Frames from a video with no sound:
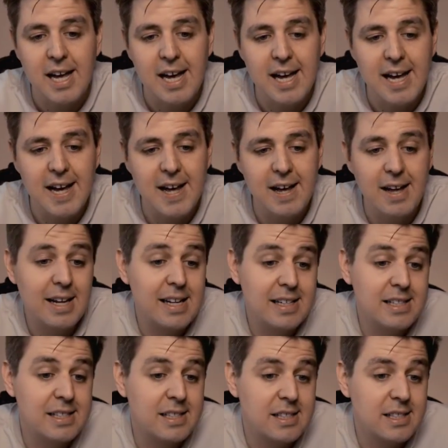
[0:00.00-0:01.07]
Uh,
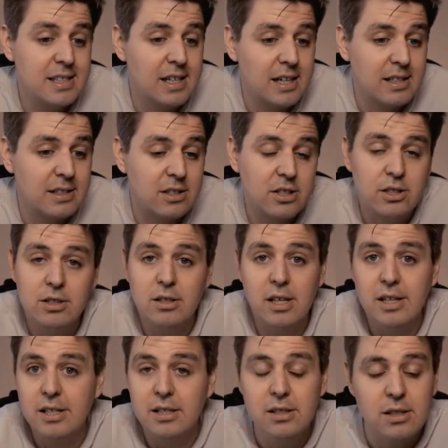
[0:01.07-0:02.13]
and it's, I just
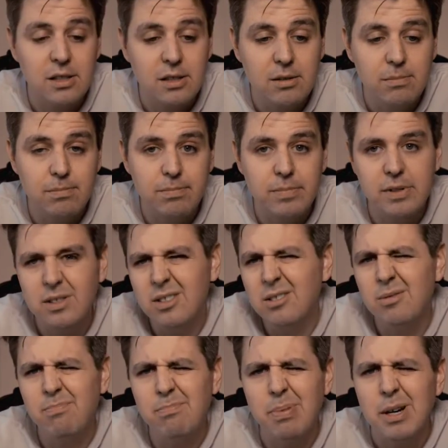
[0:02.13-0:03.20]
think it's gonna
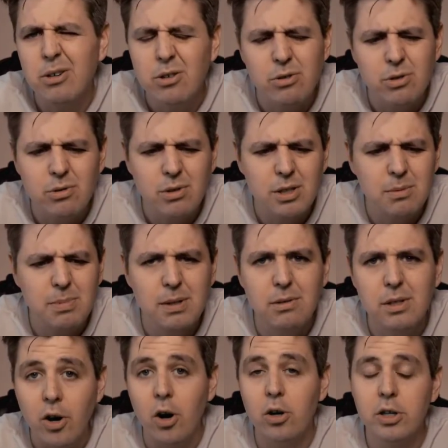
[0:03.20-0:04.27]
just better user
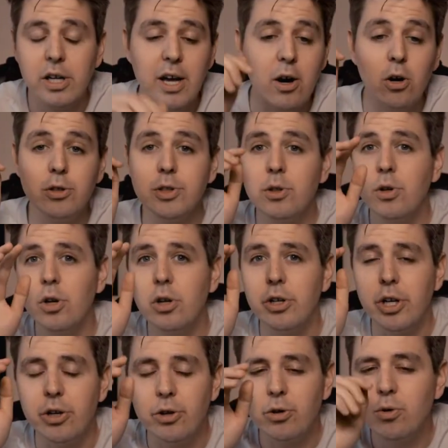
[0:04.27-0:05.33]
experience. Okay, also
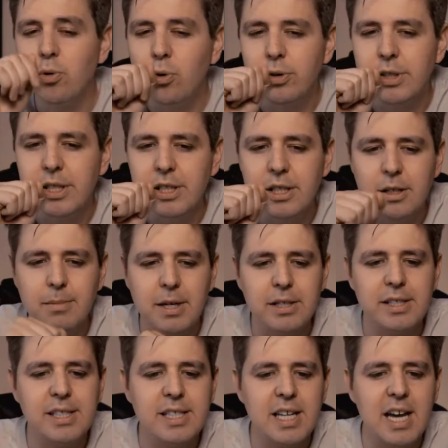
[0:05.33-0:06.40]
another cool thing
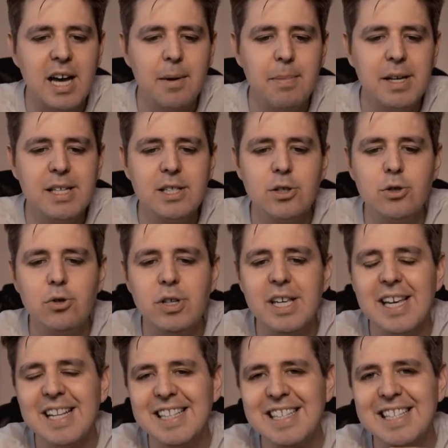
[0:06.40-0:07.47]
about this app is you
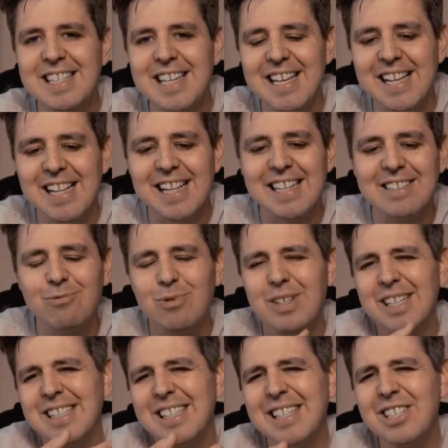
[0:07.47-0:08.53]
can sell
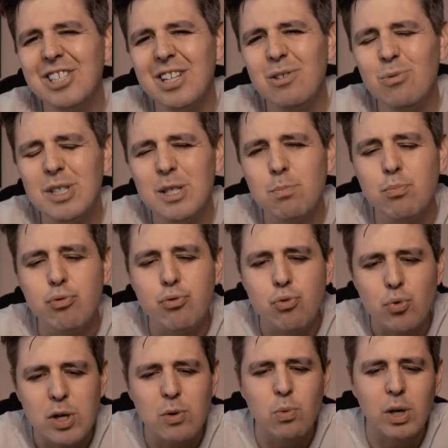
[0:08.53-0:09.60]
essentially what's
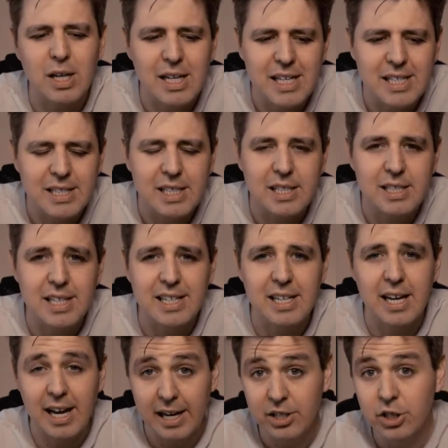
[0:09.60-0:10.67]
pre-releases.
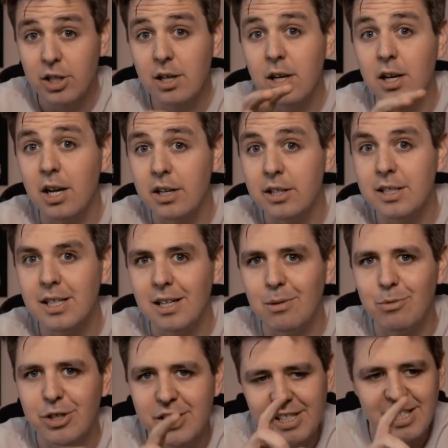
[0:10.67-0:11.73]
And actually a lot of
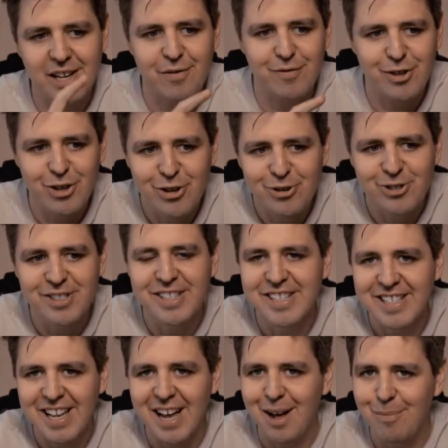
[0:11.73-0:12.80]
celebrities have used
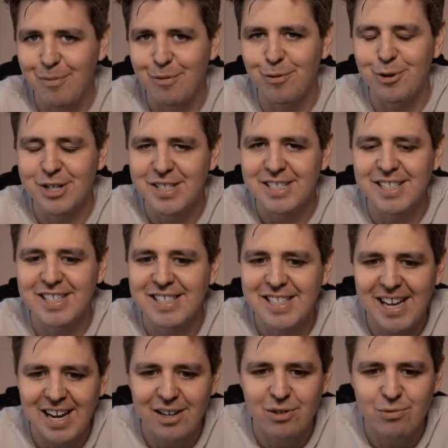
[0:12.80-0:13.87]
this app for this
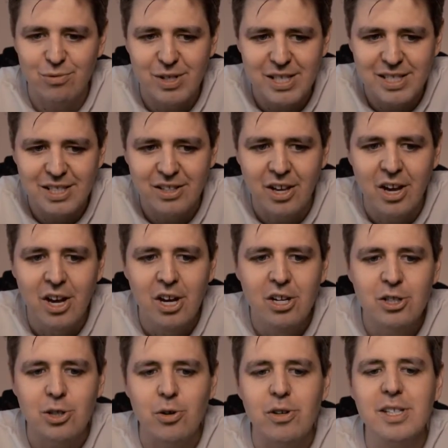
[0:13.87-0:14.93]
exact reason.
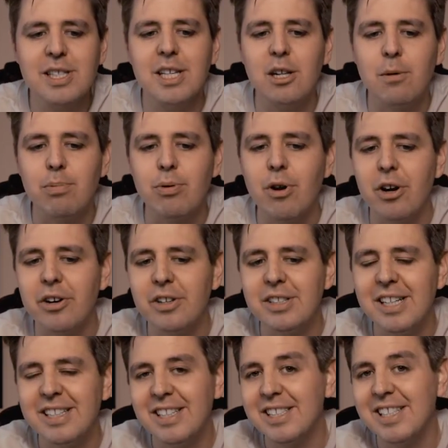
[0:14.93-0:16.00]
So you can sell a product
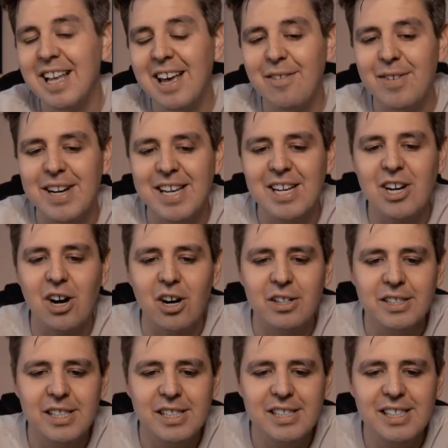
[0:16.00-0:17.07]
that doesn't have any
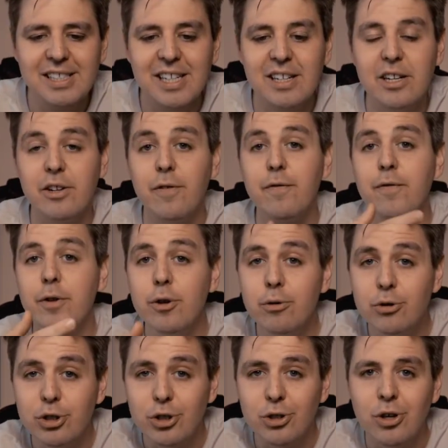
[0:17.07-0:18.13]
content, and then in the
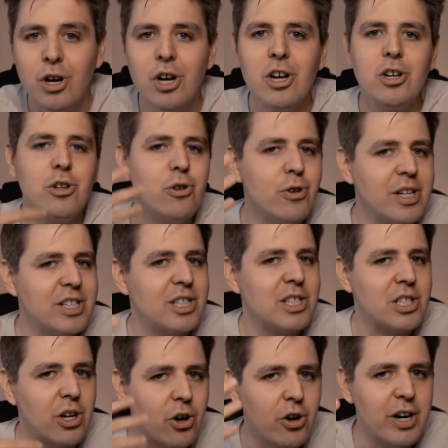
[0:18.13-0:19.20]
future, you can
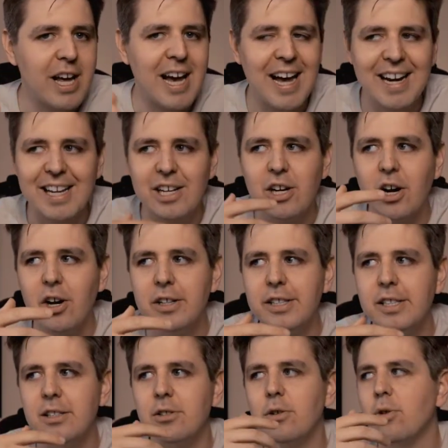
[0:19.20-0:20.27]
start adding
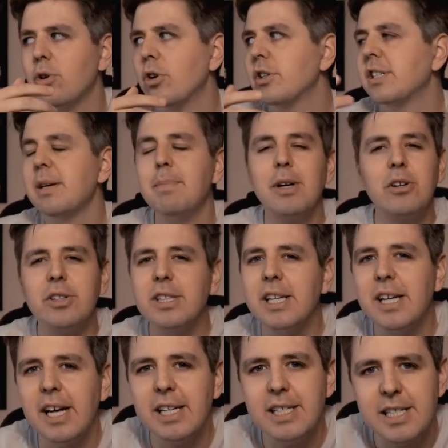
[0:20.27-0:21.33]
content. Or a typical
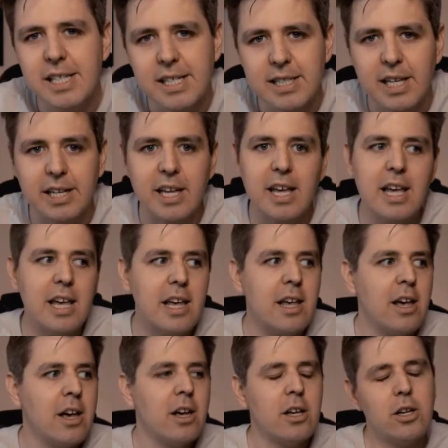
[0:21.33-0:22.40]
thing I see is like, hey,
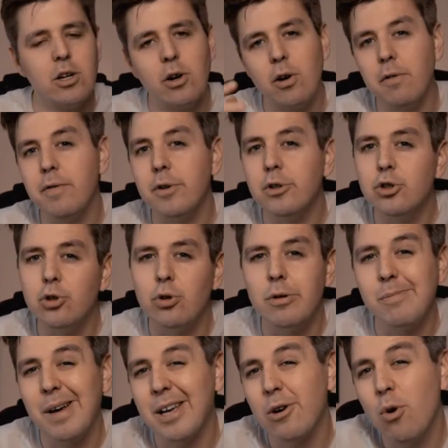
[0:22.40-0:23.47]
you know, if you join my